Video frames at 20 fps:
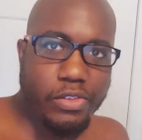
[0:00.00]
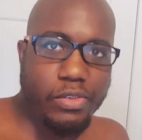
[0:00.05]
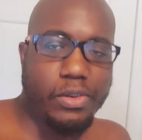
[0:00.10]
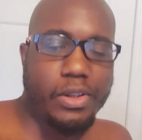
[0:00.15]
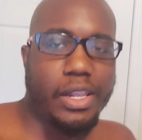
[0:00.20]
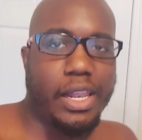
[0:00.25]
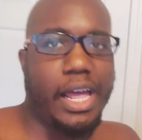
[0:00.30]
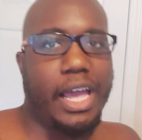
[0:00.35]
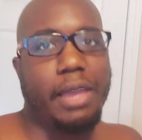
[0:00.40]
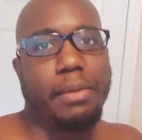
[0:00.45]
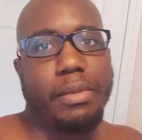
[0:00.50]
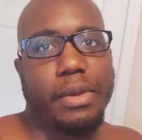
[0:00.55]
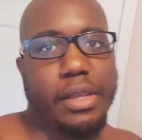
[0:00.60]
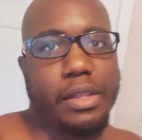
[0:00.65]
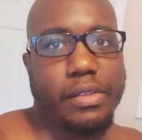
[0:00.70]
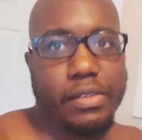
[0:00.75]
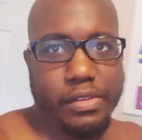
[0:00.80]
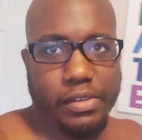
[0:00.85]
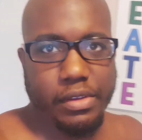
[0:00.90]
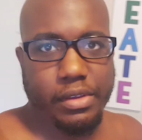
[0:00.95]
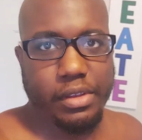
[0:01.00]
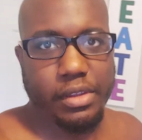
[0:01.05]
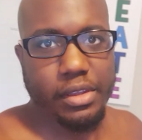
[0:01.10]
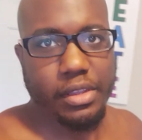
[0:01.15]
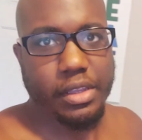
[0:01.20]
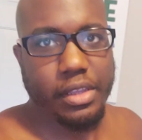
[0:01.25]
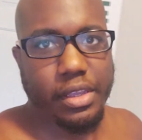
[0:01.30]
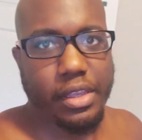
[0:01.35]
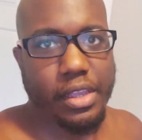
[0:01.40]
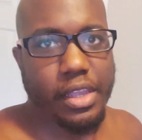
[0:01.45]
to climb it?
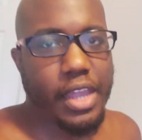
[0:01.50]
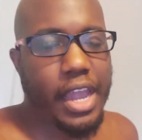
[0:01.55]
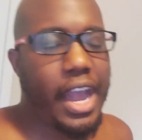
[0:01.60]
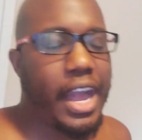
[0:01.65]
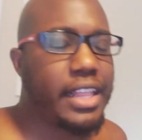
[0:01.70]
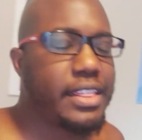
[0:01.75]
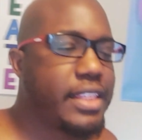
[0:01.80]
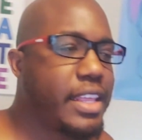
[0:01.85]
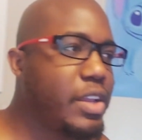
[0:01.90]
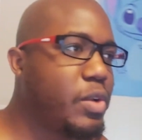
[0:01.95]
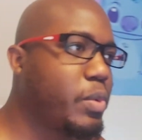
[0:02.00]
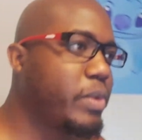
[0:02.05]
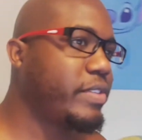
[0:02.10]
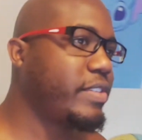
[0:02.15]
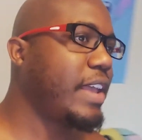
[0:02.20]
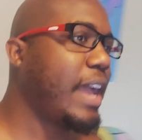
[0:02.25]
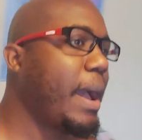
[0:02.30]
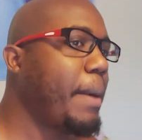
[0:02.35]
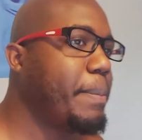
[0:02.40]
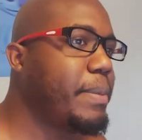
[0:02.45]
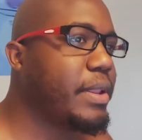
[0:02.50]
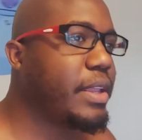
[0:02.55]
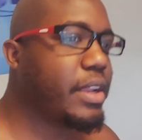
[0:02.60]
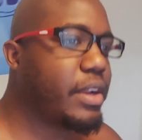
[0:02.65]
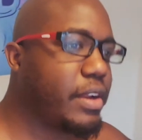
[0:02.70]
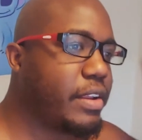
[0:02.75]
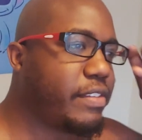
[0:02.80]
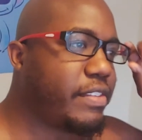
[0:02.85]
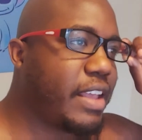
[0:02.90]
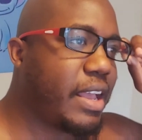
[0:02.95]
I think what's happening here
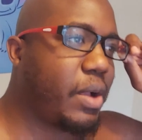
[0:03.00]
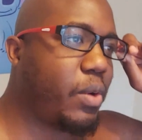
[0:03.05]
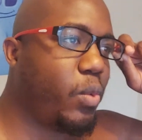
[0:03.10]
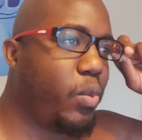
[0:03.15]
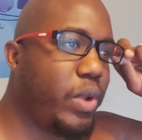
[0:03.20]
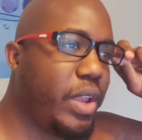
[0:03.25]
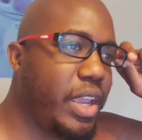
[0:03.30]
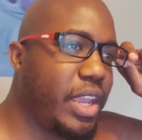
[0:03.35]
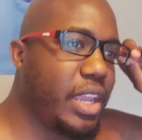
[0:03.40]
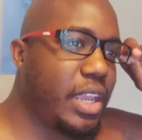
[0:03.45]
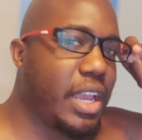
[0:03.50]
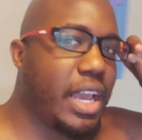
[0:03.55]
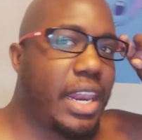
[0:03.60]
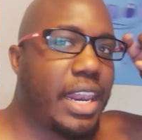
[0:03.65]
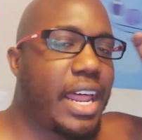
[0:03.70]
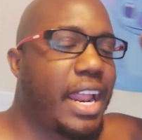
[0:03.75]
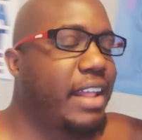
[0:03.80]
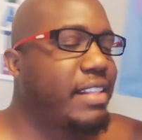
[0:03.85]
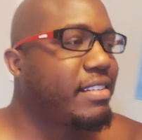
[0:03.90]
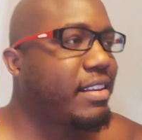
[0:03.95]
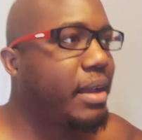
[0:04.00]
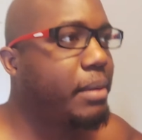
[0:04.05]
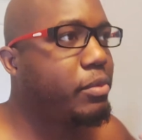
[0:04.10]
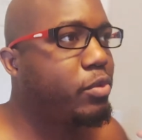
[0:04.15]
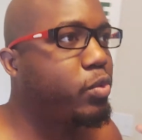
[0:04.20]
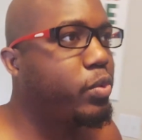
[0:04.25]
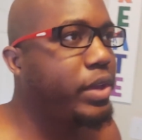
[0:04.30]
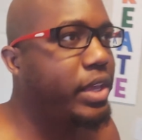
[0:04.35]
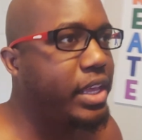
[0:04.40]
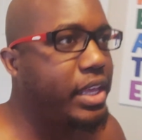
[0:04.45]
is that we, a lot of times
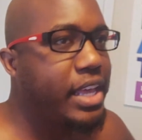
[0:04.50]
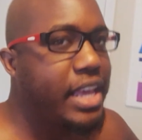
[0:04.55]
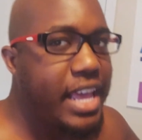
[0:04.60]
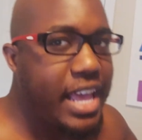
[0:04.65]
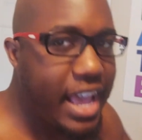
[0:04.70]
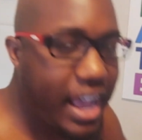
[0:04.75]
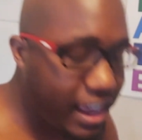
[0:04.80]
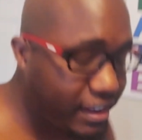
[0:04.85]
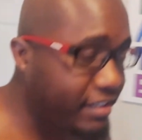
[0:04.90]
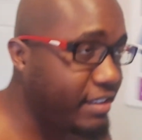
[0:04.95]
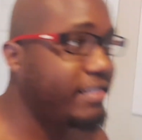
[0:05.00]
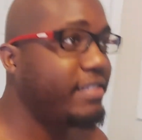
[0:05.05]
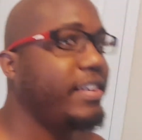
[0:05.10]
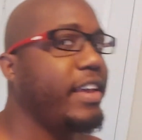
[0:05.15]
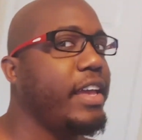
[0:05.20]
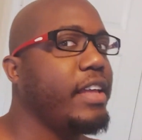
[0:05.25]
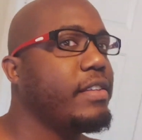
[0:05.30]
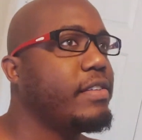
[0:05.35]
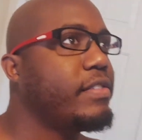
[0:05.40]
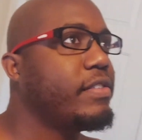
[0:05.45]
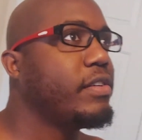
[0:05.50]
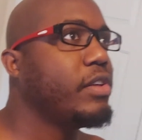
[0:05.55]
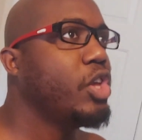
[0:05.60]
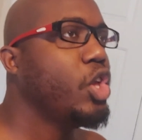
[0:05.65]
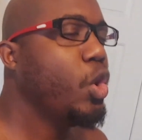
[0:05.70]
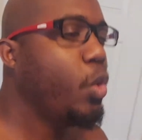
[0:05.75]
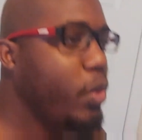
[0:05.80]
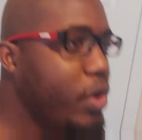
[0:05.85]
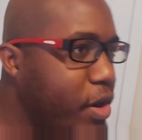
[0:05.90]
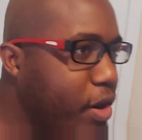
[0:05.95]
we hesitate.
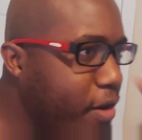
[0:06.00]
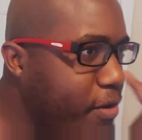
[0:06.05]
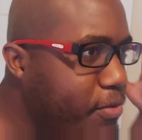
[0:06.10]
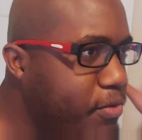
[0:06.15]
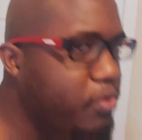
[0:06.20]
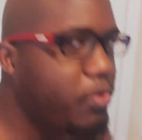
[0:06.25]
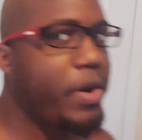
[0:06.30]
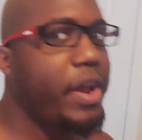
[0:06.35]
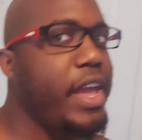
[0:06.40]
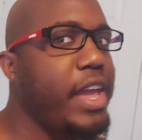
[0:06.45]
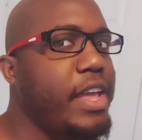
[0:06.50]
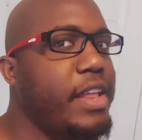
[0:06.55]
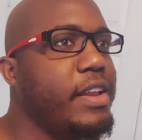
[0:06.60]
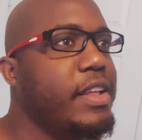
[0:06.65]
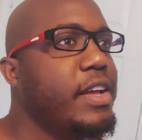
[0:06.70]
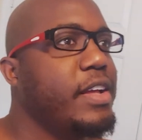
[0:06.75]
We are afraid